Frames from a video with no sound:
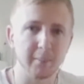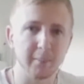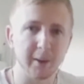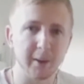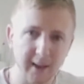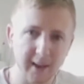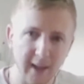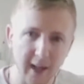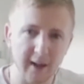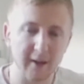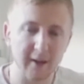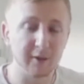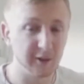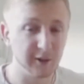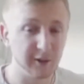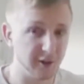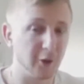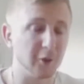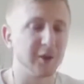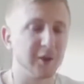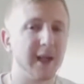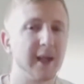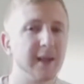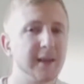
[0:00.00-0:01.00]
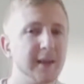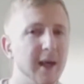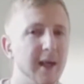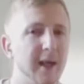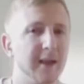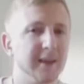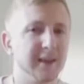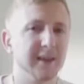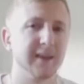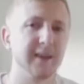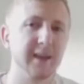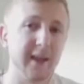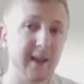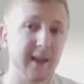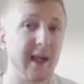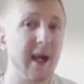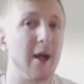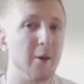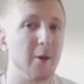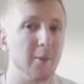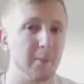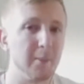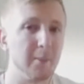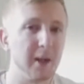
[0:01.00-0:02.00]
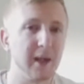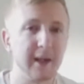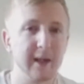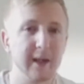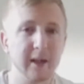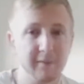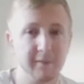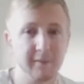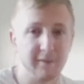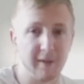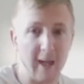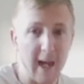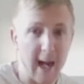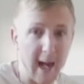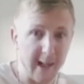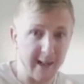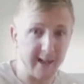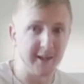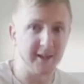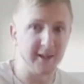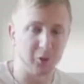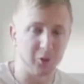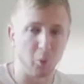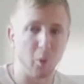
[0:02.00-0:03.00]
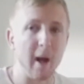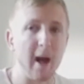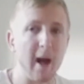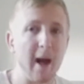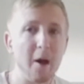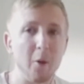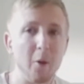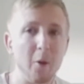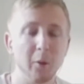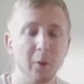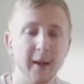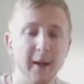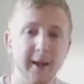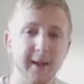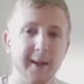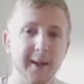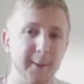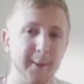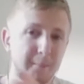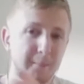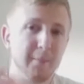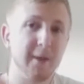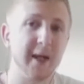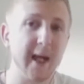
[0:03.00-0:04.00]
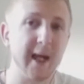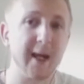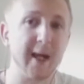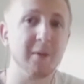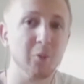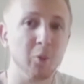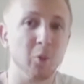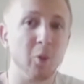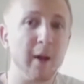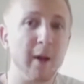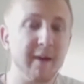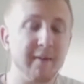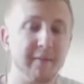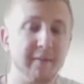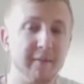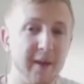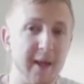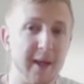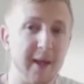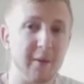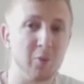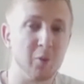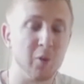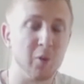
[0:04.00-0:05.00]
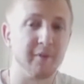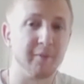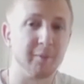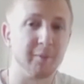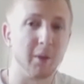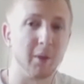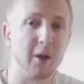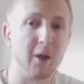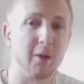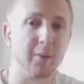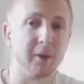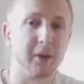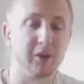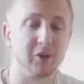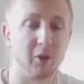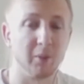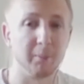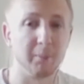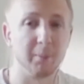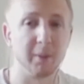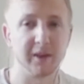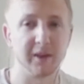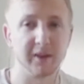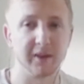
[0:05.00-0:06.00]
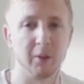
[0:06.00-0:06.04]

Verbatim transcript: Be account. You know, so that ties into the accountability of a as well yeah. in with in with blowing the trumpet.